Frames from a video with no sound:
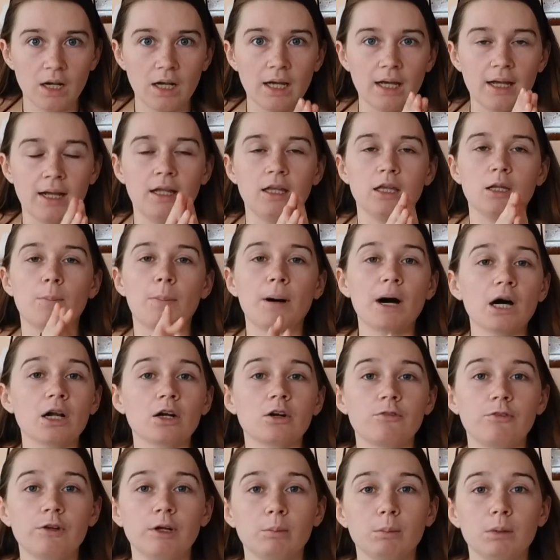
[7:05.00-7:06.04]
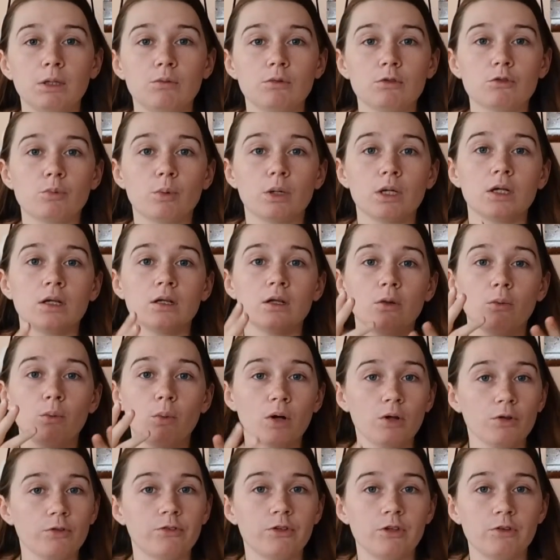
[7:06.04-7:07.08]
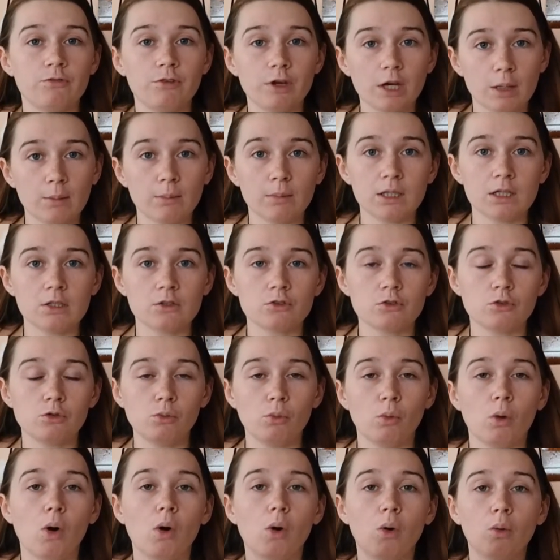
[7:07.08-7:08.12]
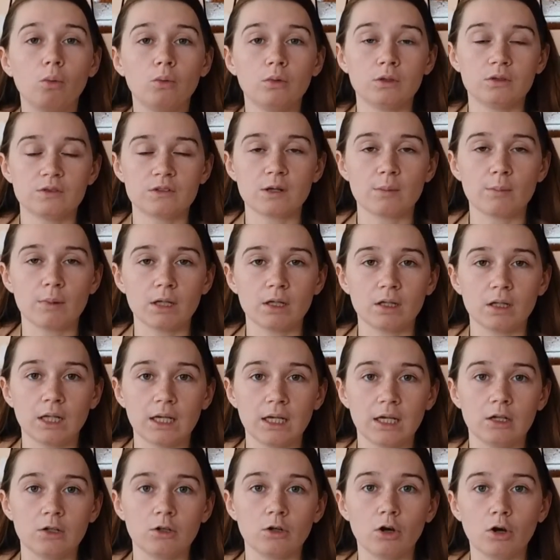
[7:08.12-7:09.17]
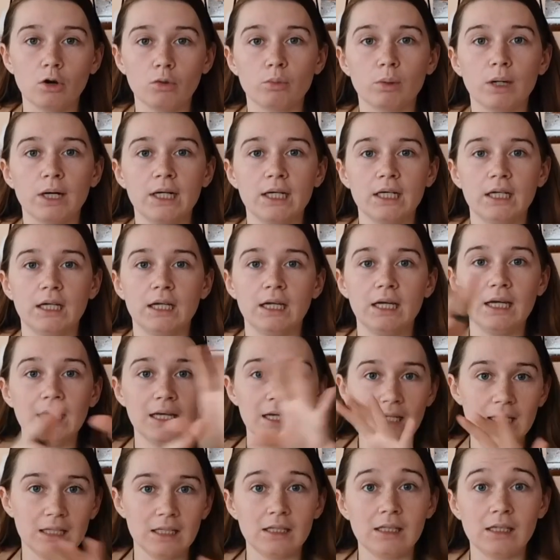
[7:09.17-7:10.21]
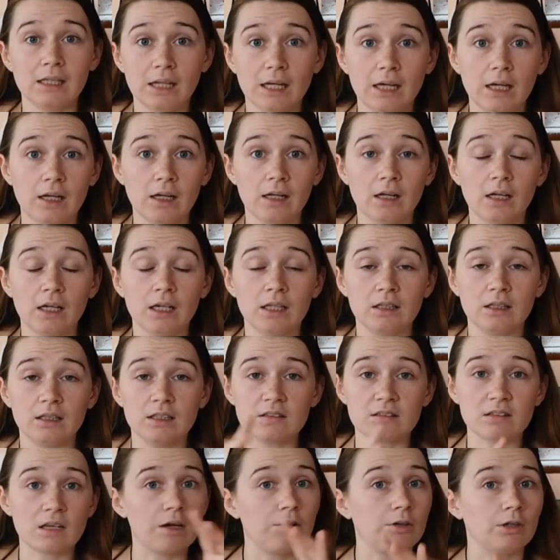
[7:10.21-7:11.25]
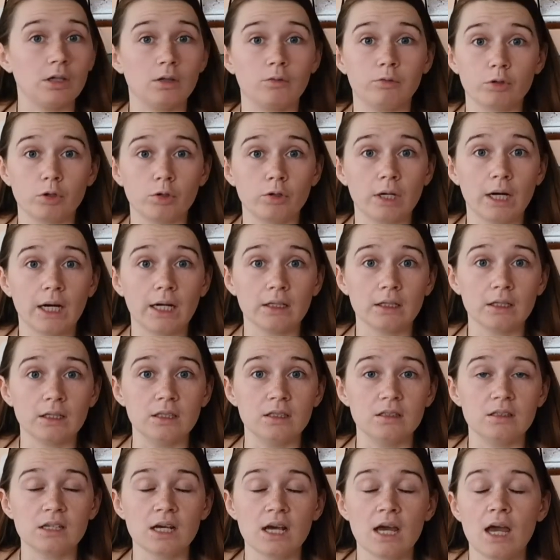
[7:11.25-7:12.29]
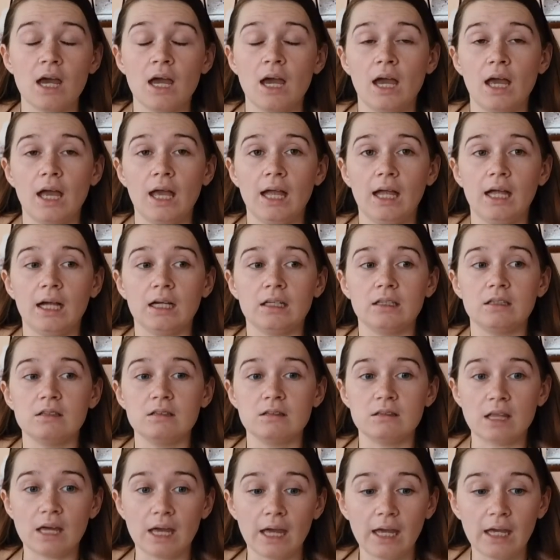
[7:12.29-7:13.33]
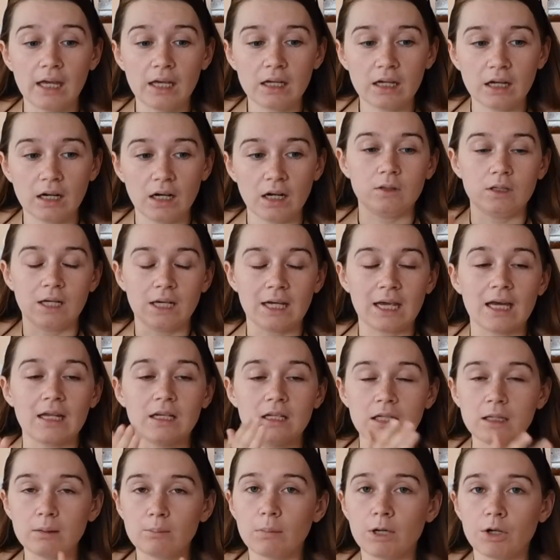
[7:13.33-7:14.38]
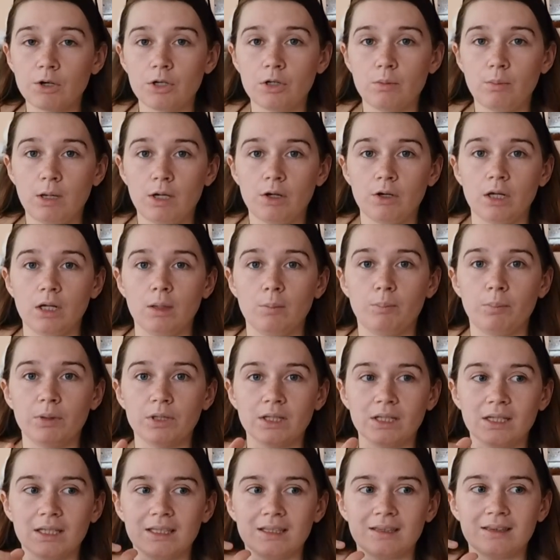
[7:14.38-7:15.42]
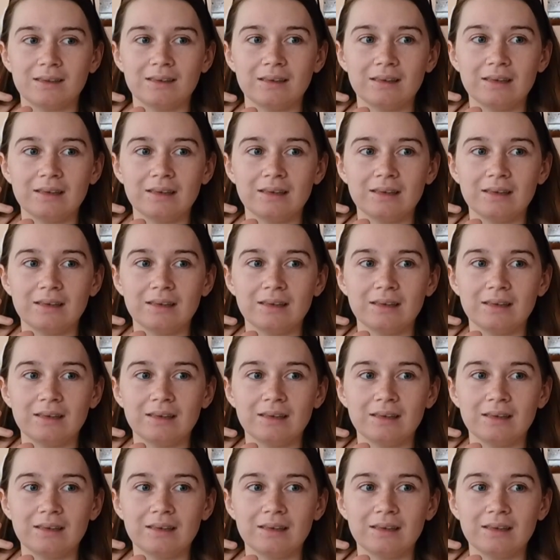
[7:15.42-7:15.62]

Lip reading: and the Potter family was one of the wealthy families who owned some of the land already in this area of Rhode Island. And they, again, he married Mary, but like